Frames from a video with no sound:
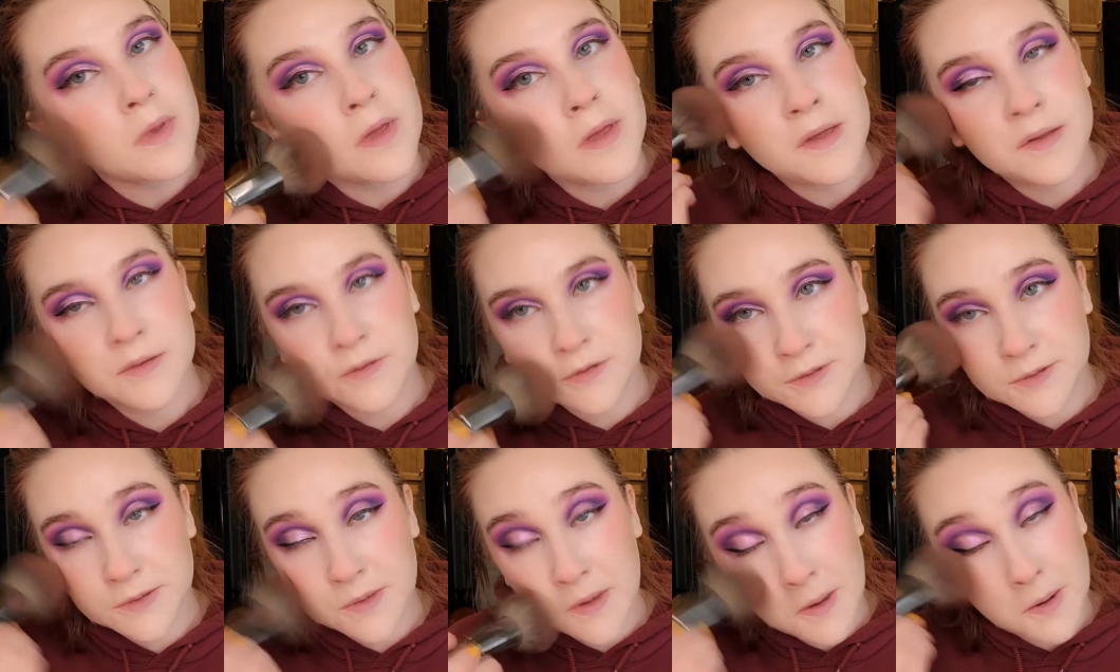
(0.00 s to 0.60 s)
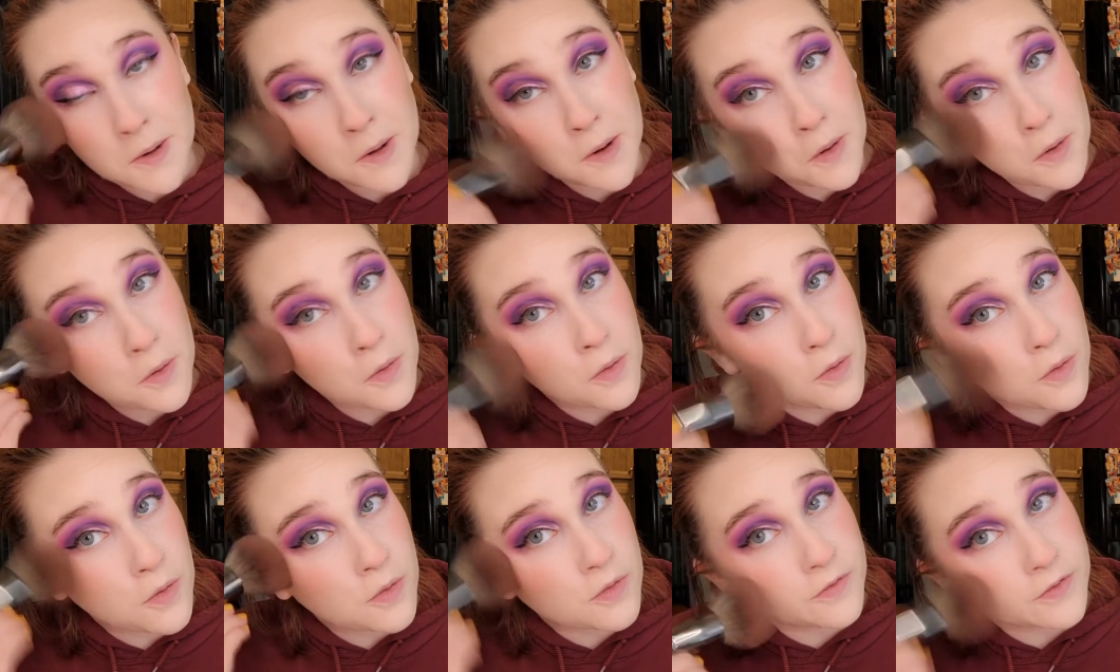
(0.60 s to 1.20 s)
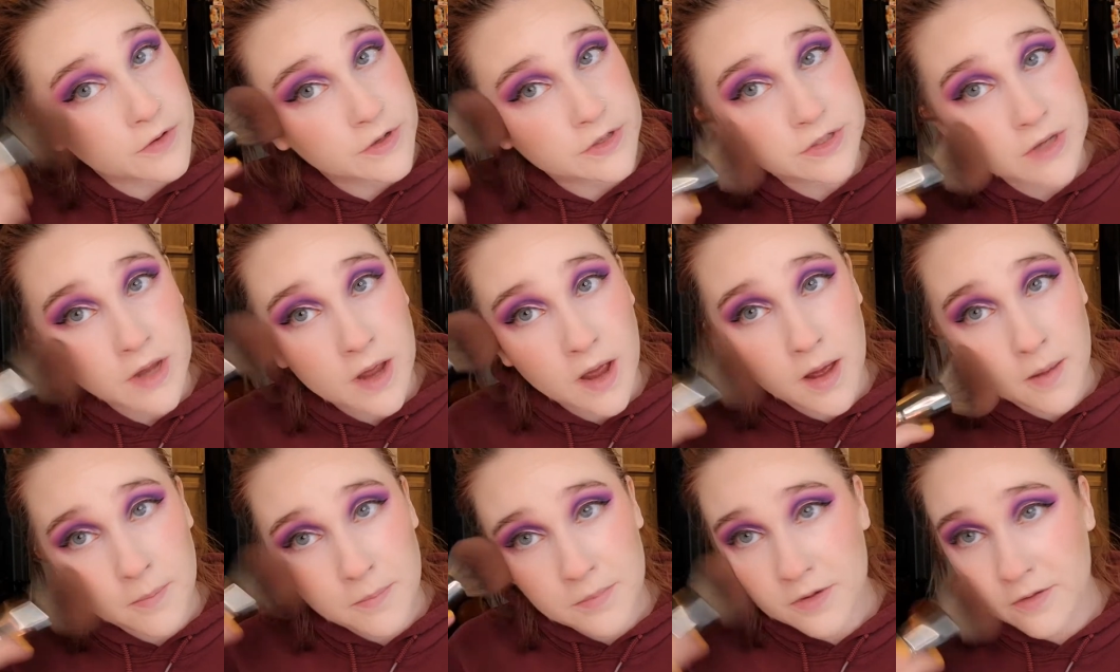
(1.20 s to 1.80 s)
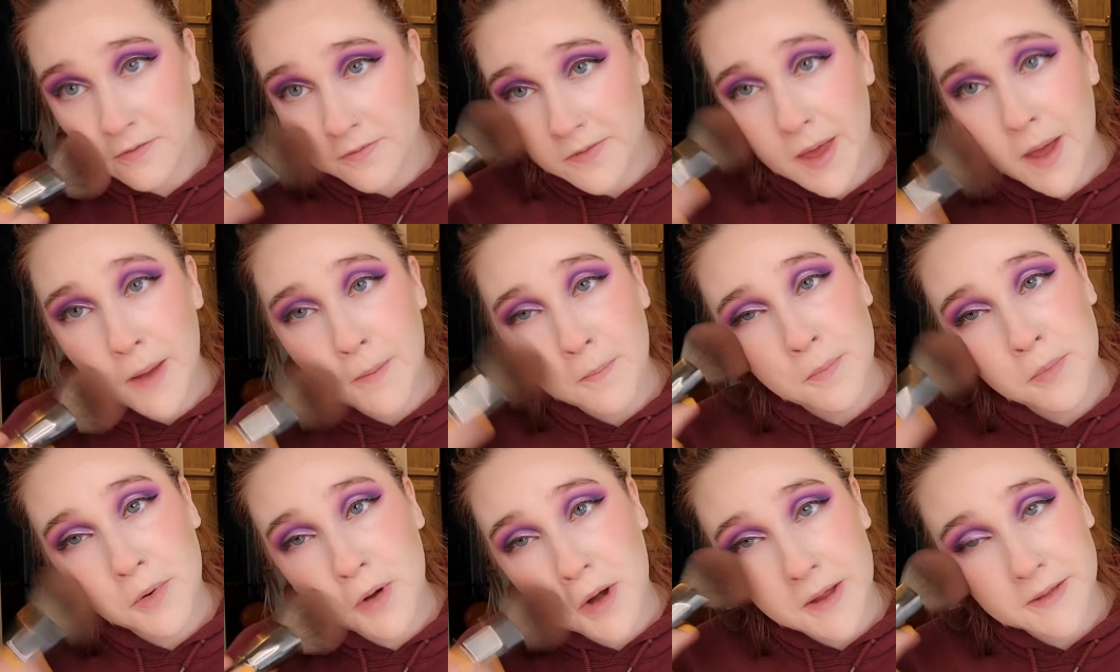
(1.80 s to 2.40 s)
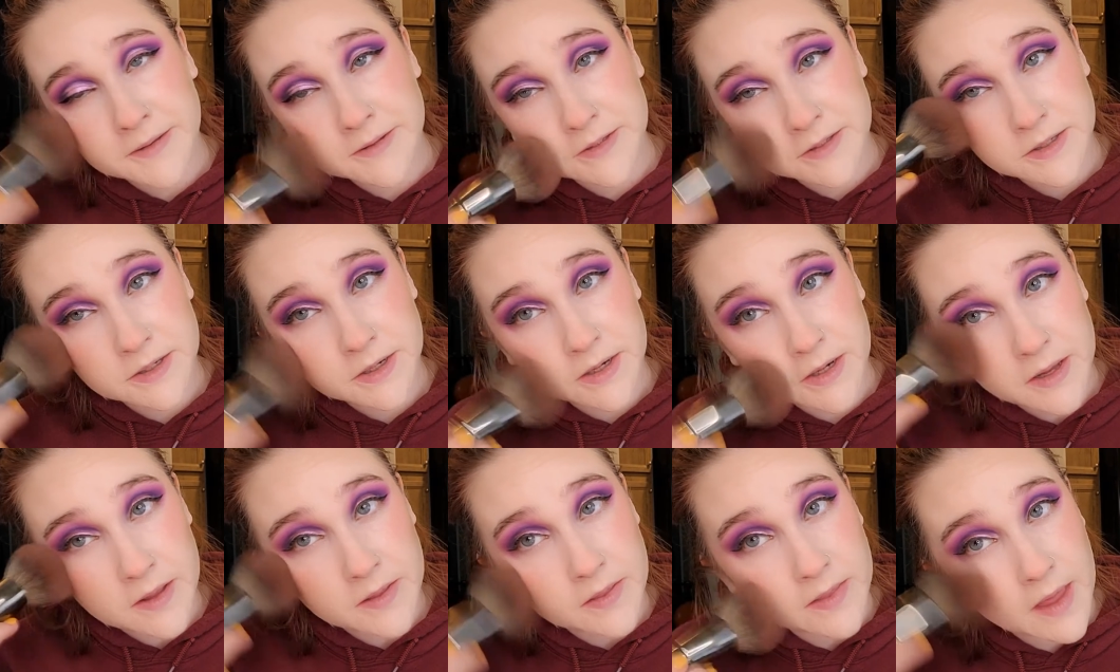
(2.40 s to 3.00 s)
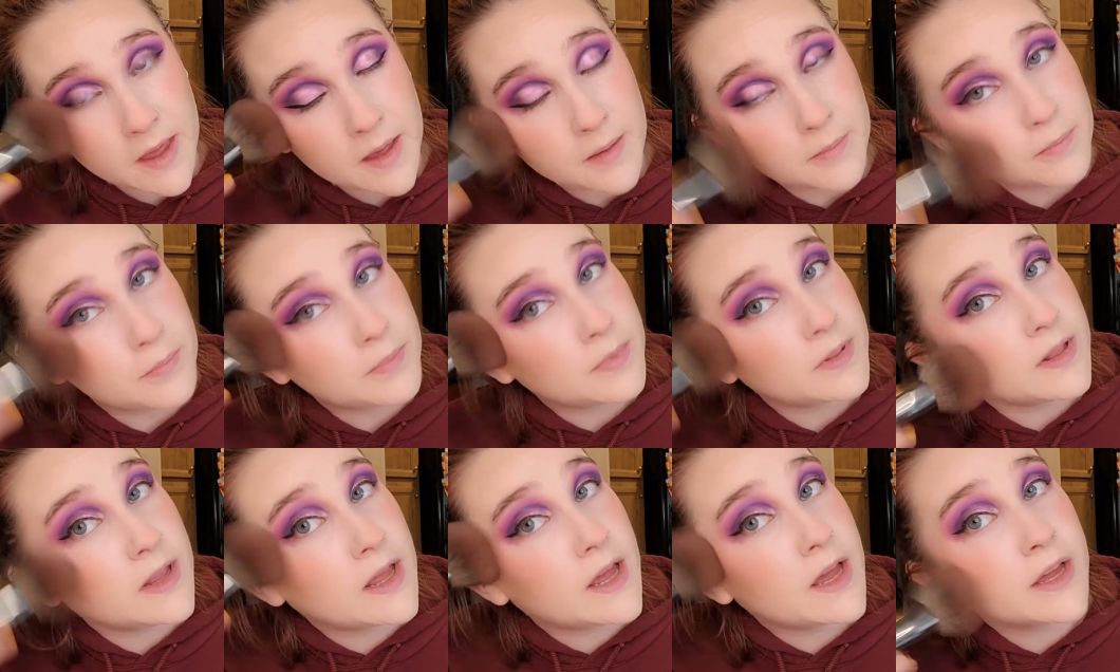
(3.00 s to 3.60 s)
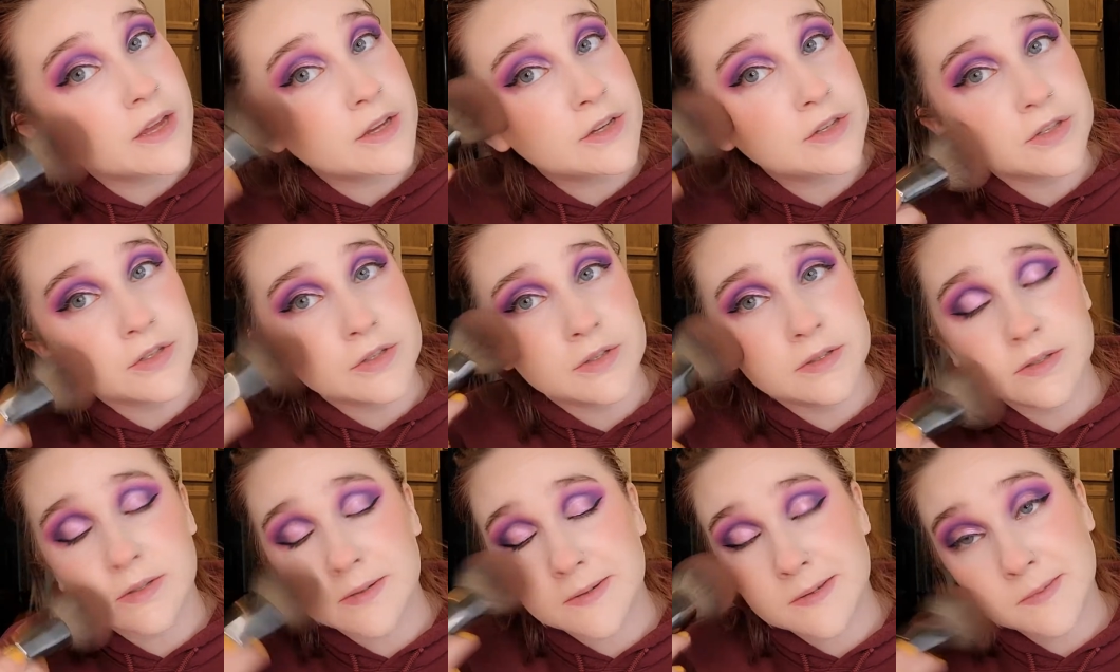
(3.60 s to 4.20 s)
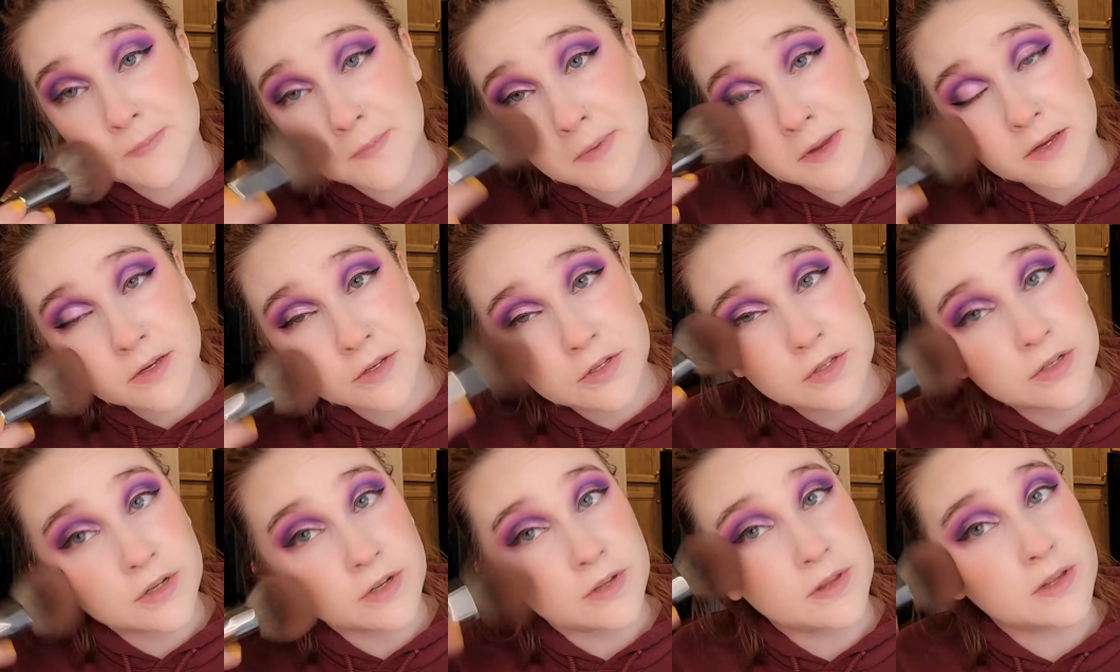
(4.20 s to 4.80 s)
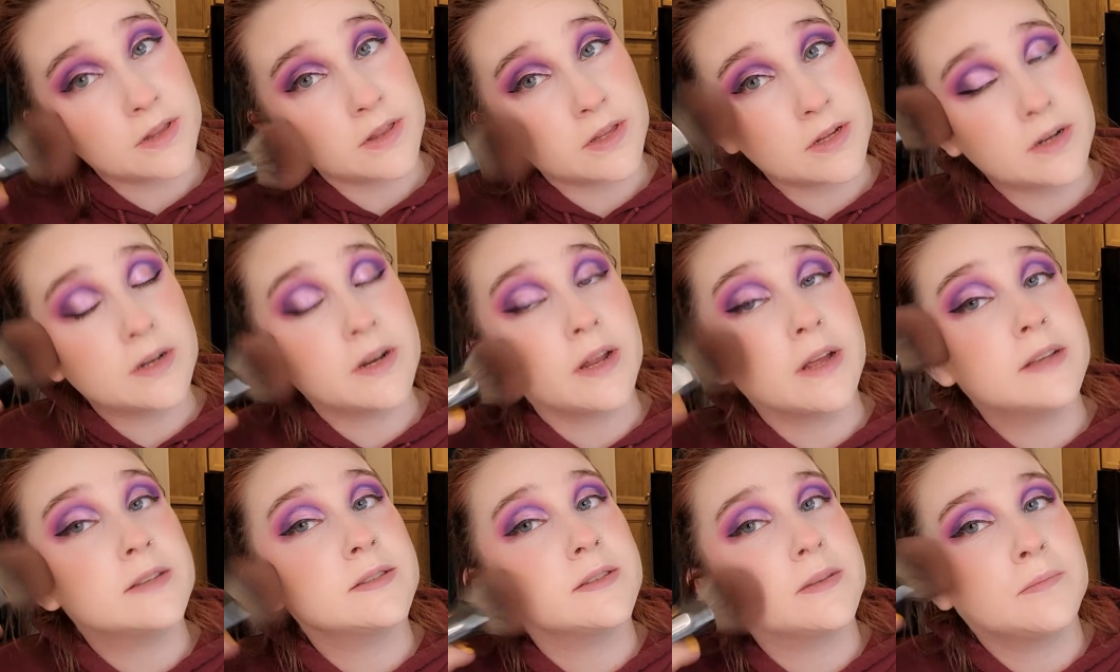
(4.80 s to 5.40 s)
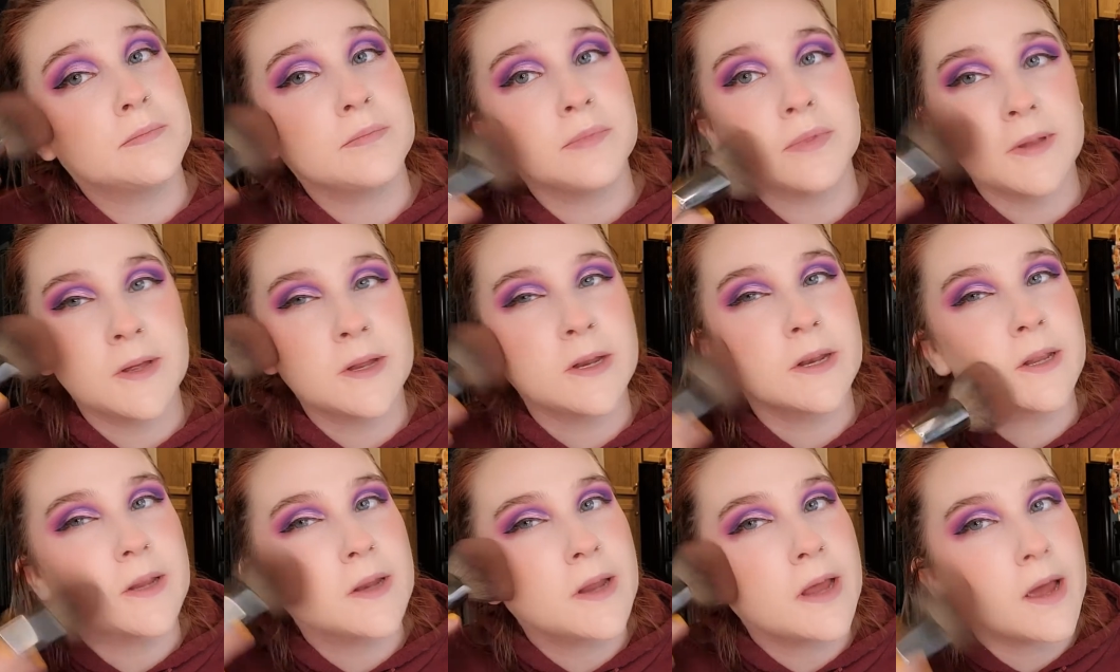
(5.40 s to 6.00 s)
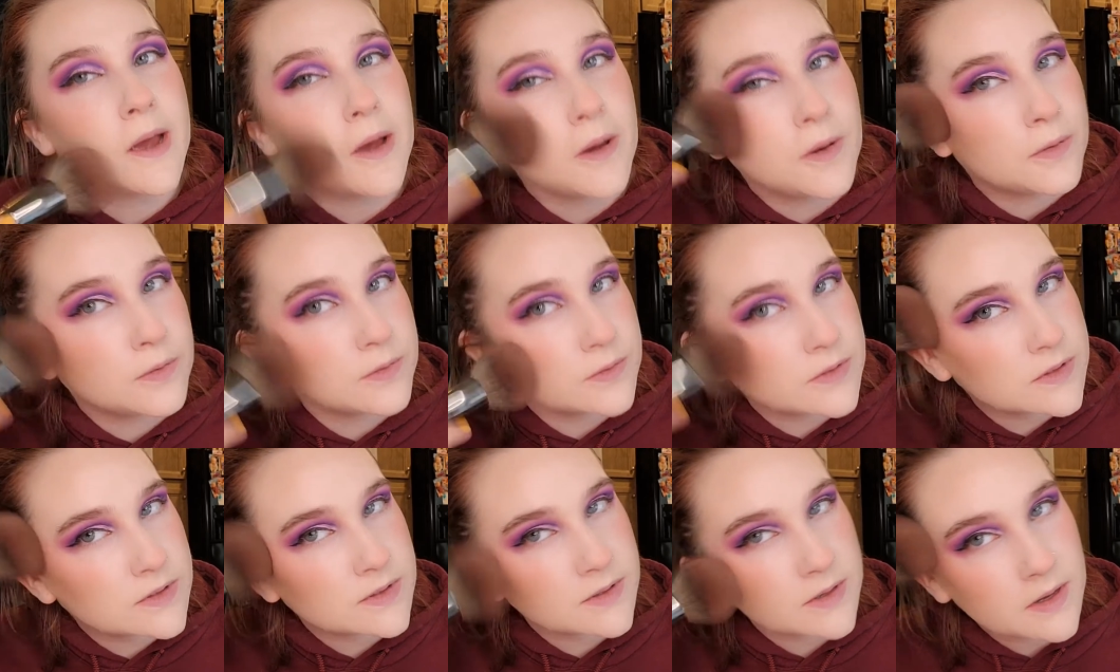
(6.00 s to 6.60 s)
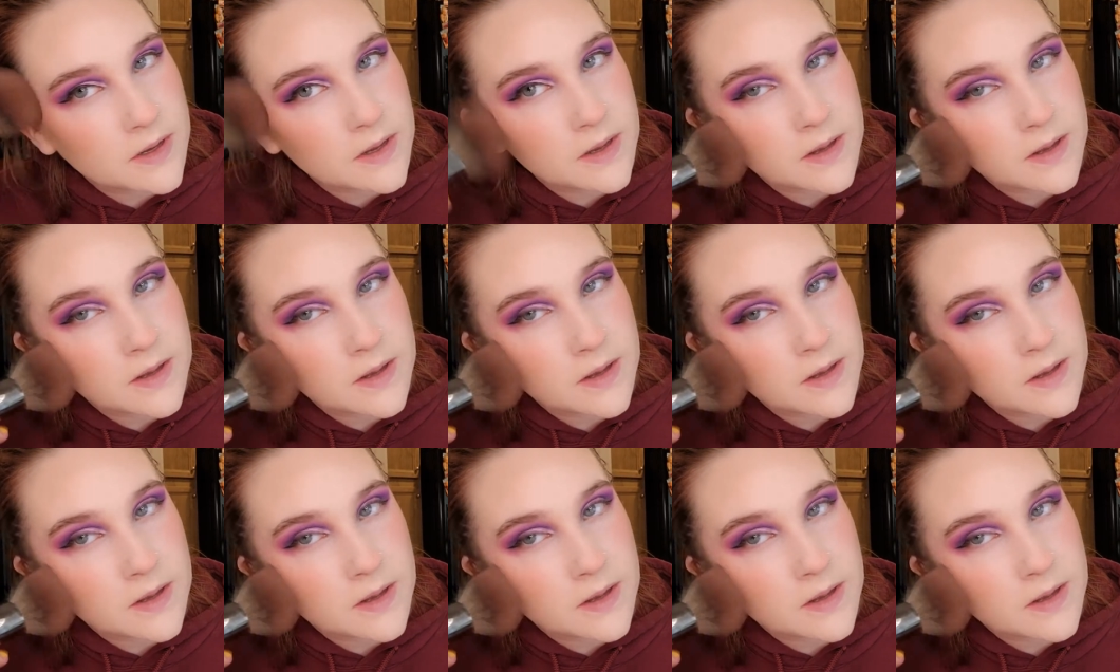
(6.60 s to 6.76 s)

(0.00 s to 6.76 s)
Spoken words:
and just kind of go over top of that bronzer and that blush and just make sure that they're nice and blended out